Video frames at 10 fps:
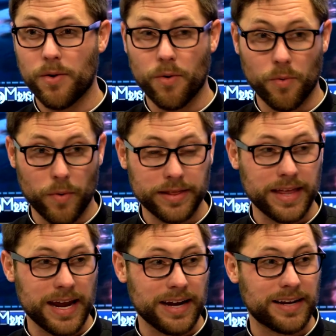or what
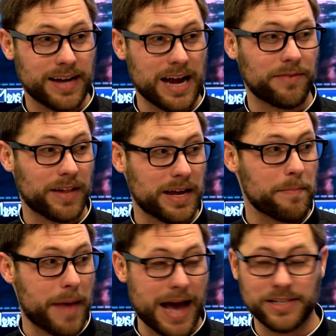they kind of like
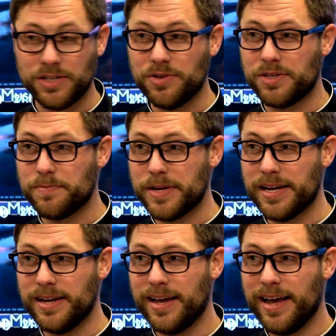imagine you to
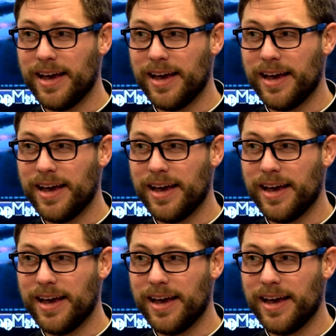be,